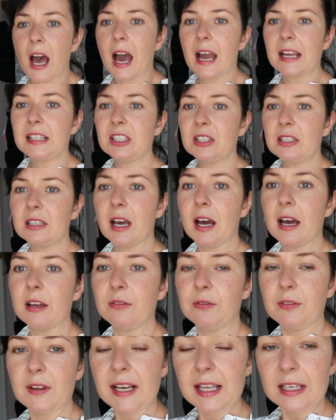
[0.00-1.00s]
I
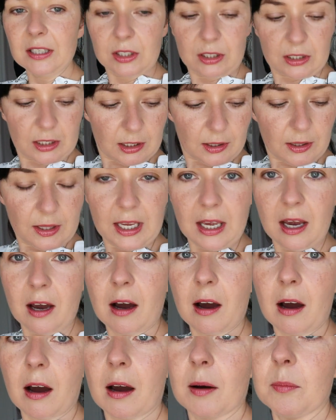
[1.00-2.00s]
finished the
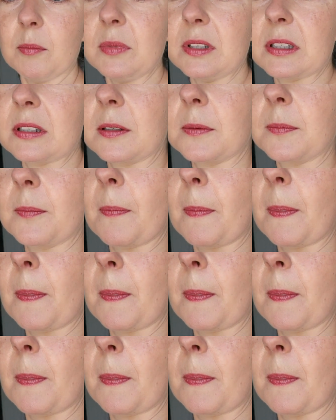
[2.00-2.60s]
arms